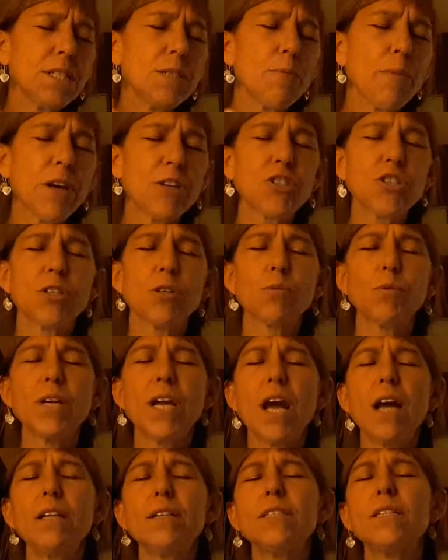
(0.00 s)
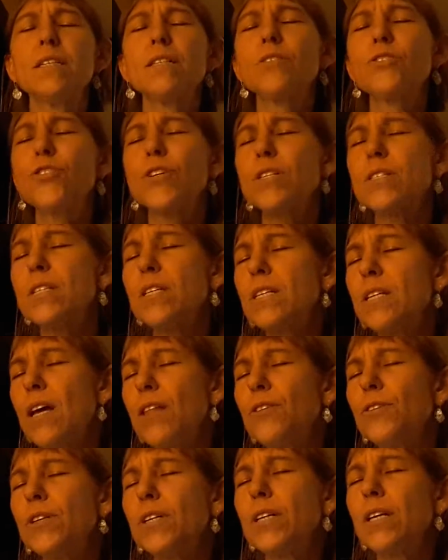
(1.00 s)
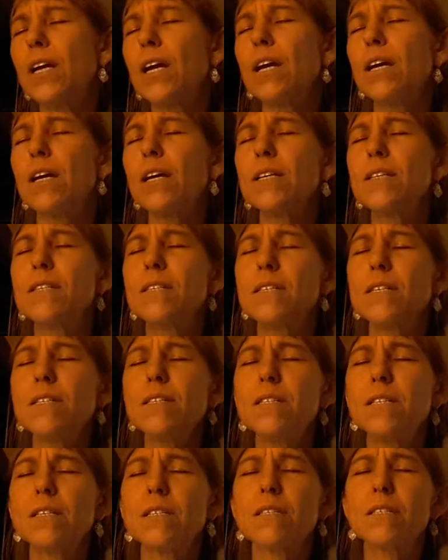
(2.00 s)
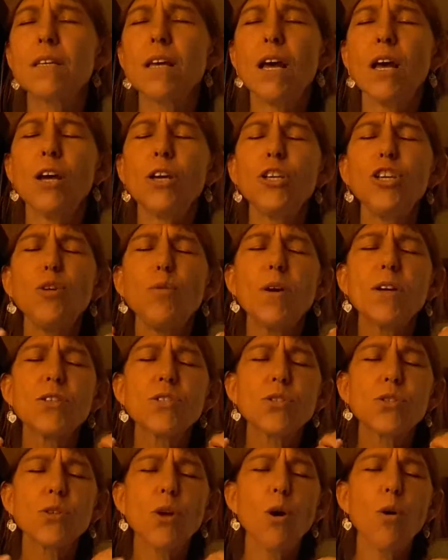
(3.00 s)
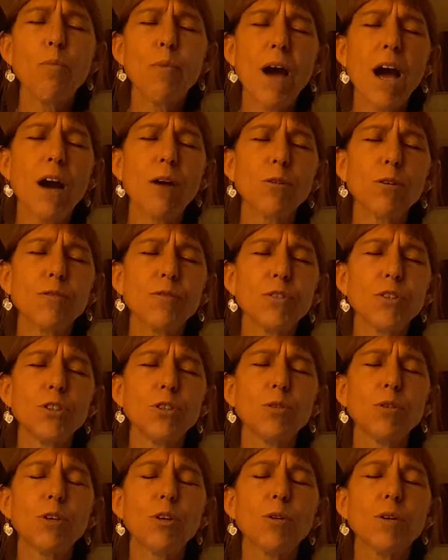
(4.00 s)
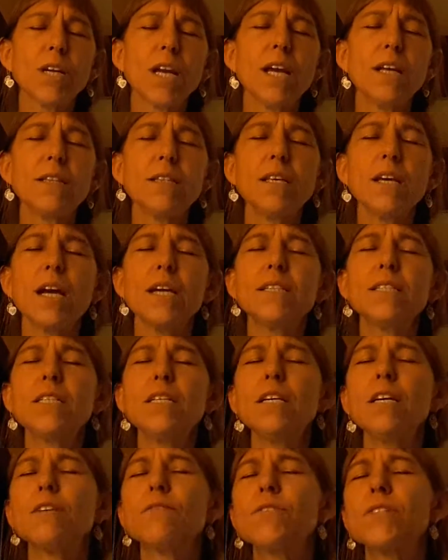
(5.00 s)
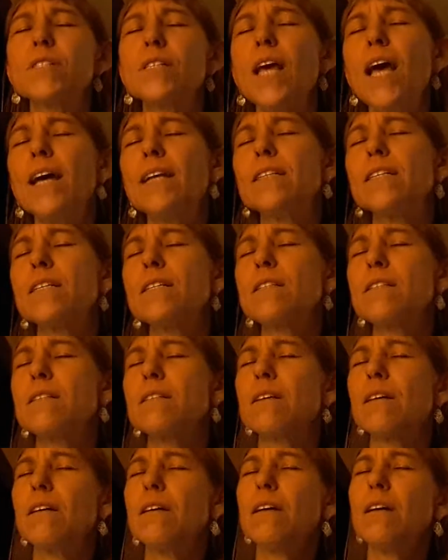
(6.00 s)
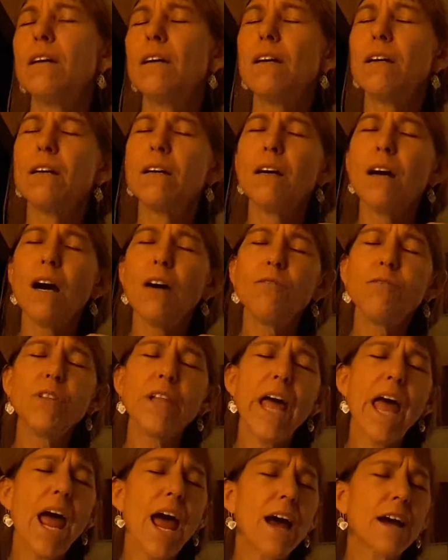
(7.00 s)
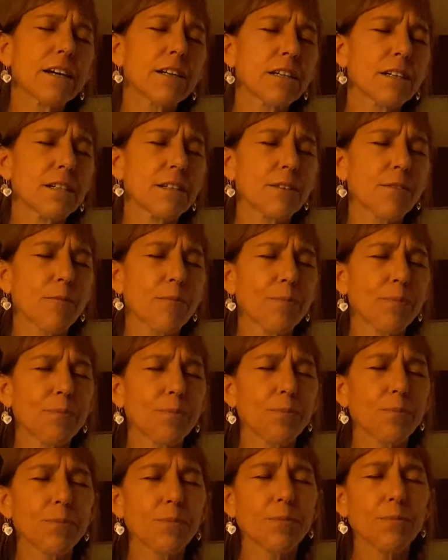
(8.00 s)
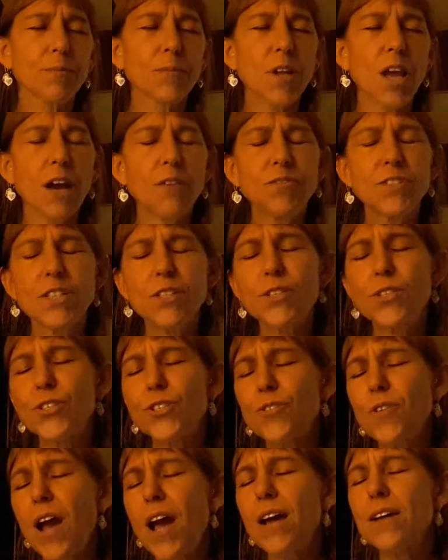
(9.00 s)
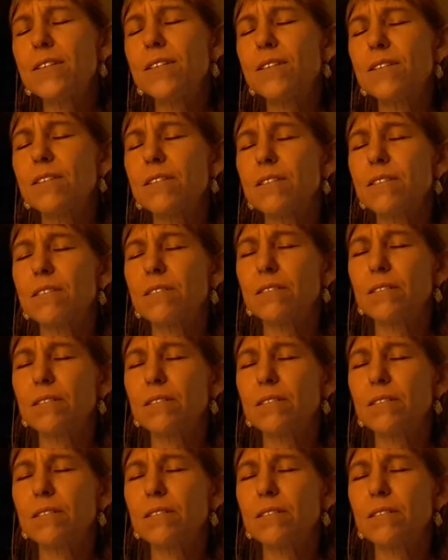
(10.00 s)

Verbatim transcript: dimensional reality is just another existence. You are so powerful, you create the idea of sadness, of lack, of distress